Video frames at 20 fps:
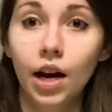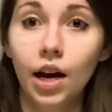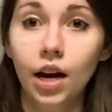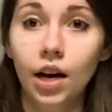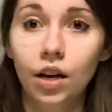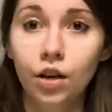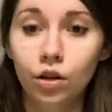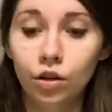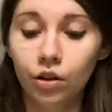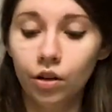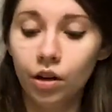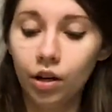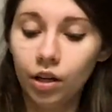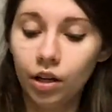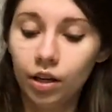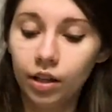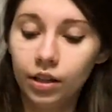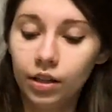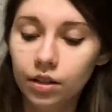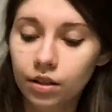and you're going
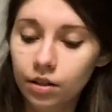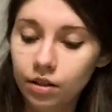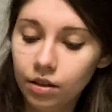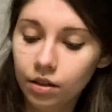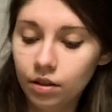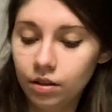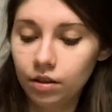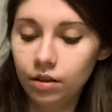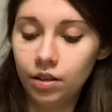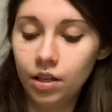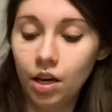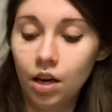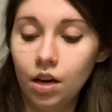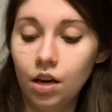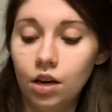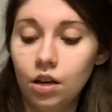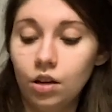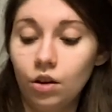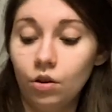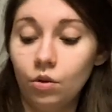to
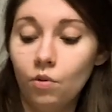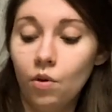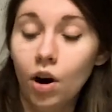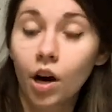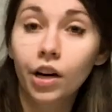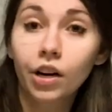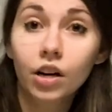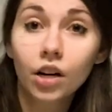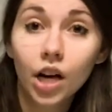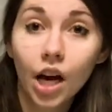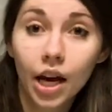take your water